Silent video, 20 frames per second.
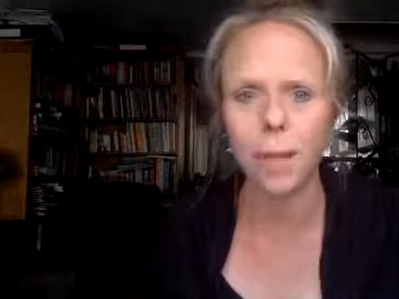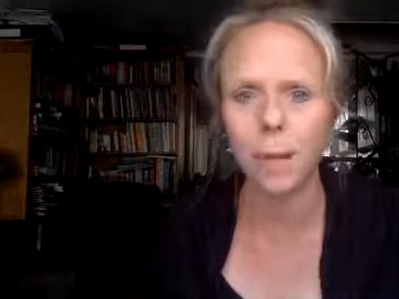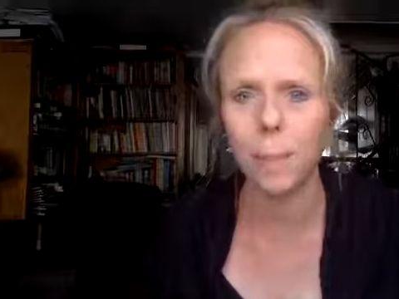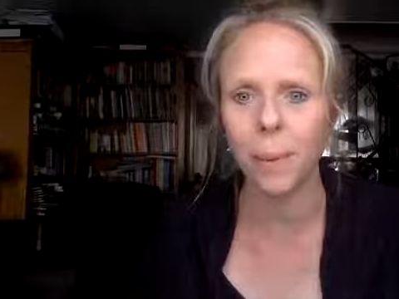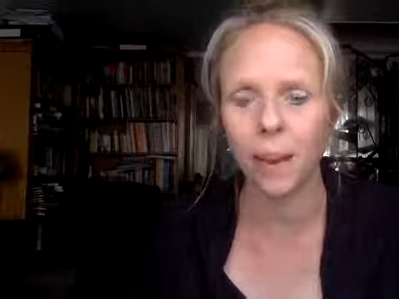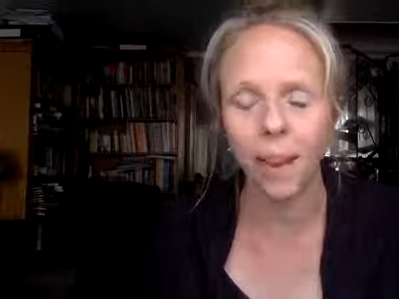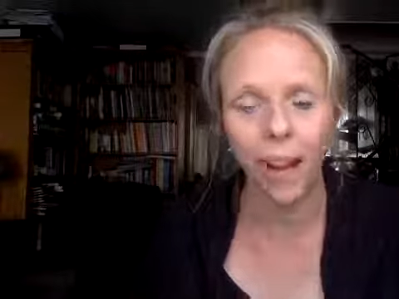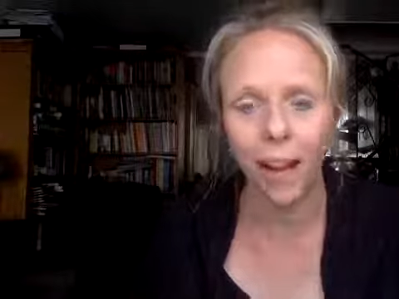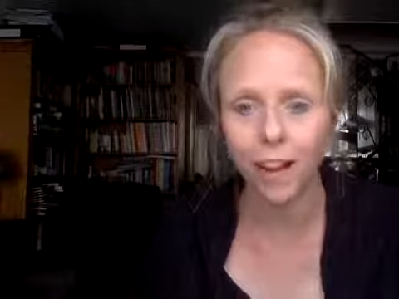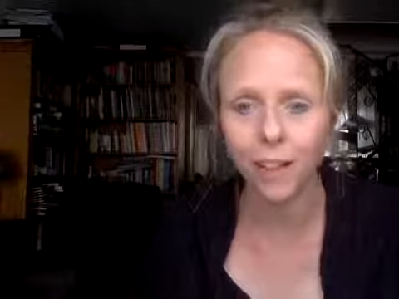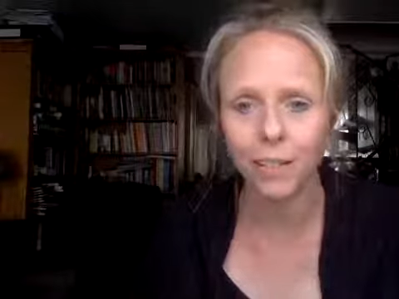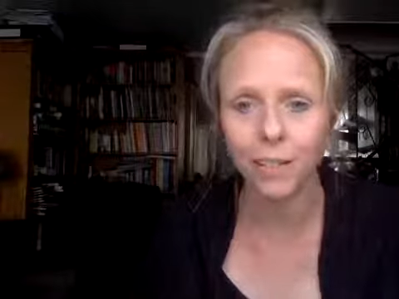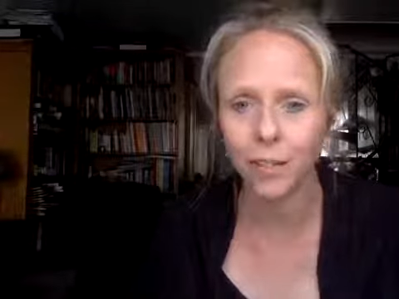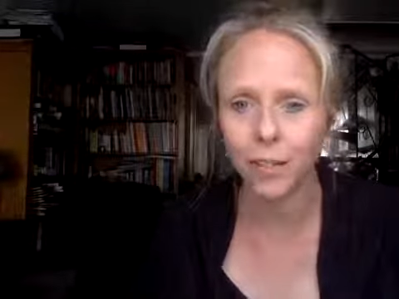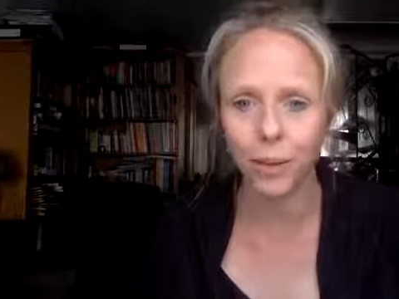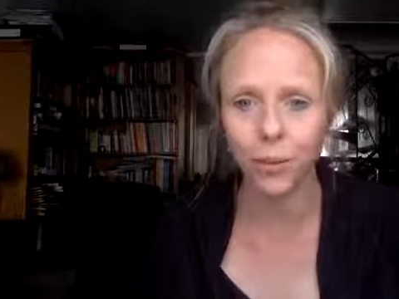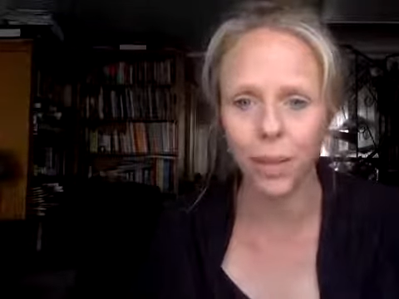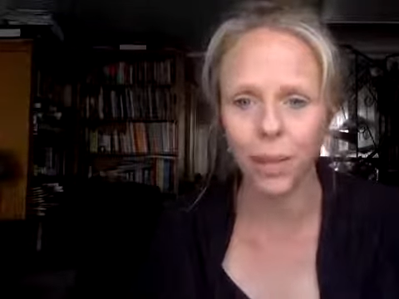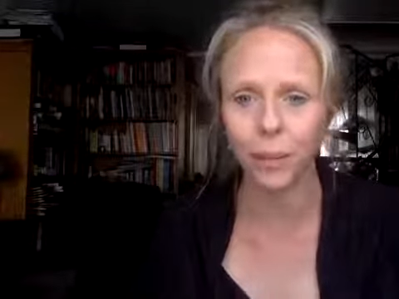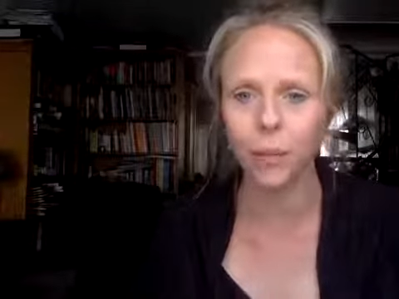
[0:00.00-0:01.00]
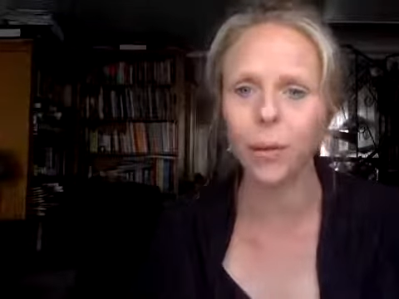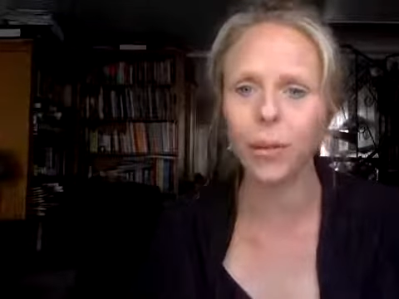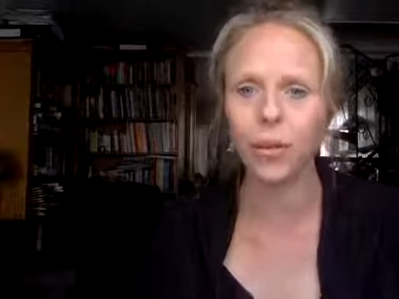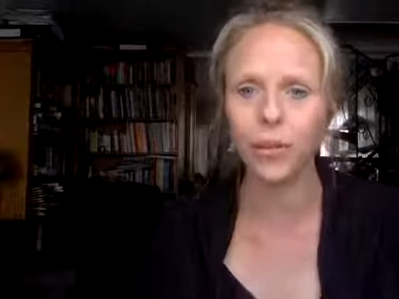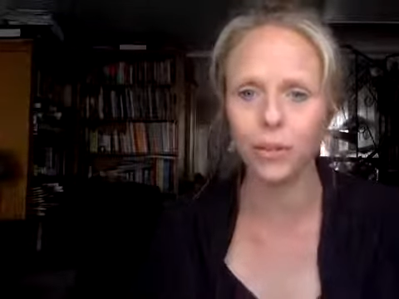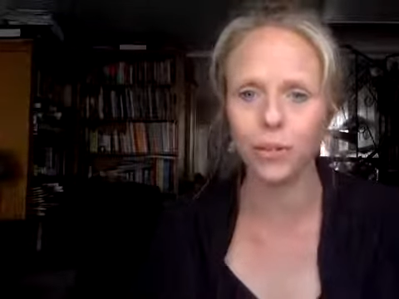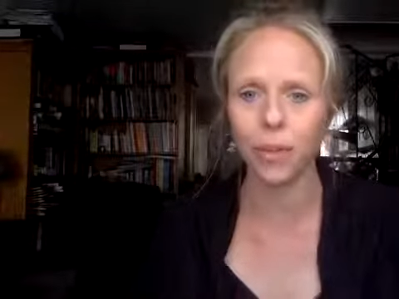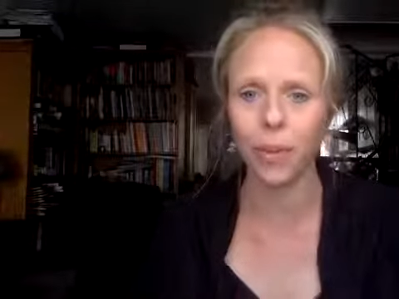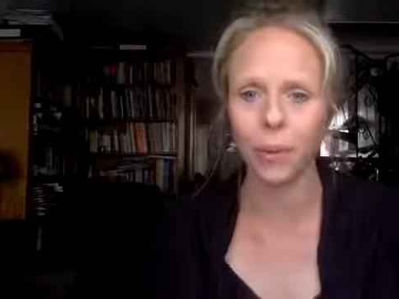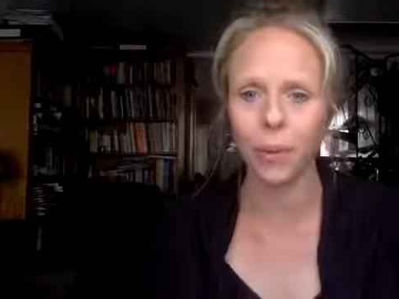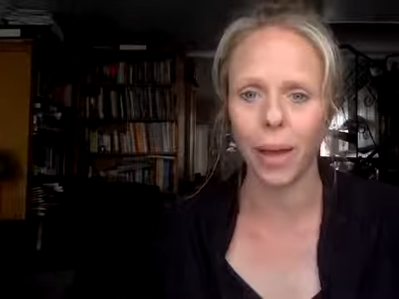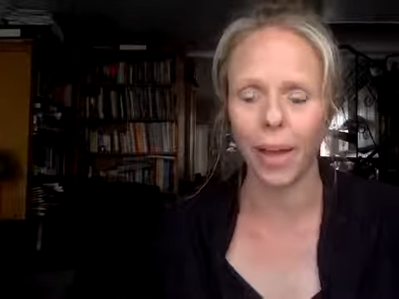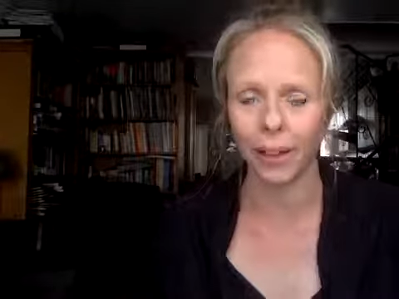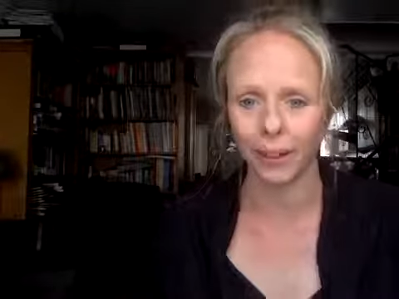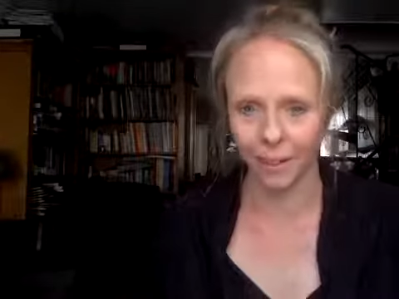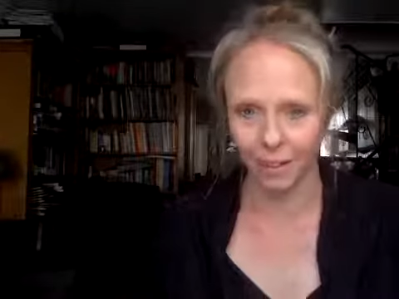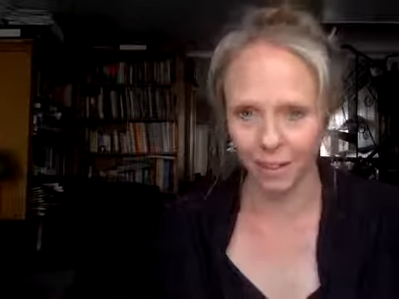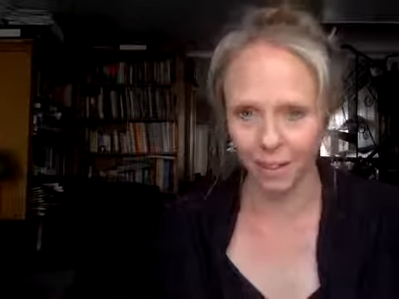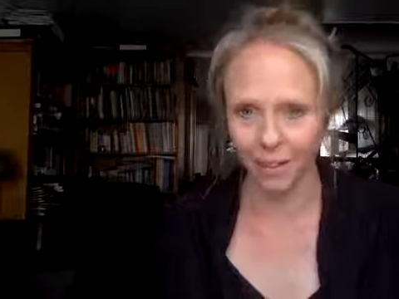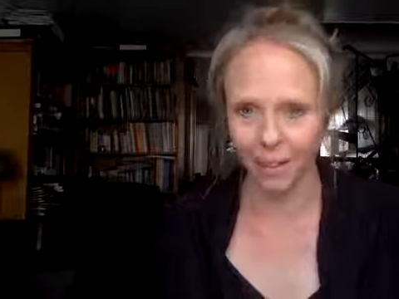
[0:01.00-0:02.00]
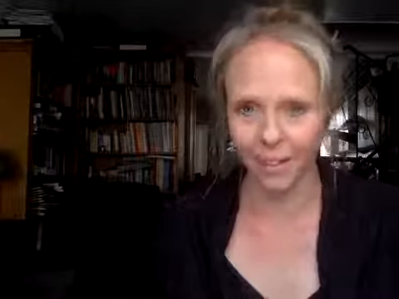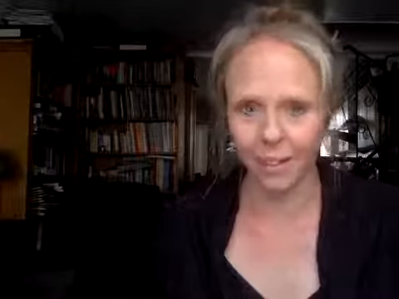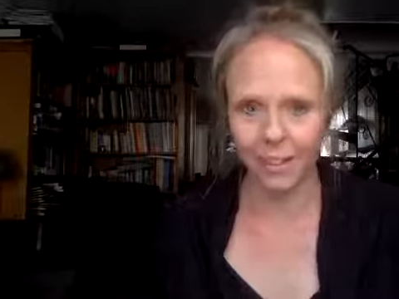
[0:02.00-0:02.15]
people aren't doing what you're doing,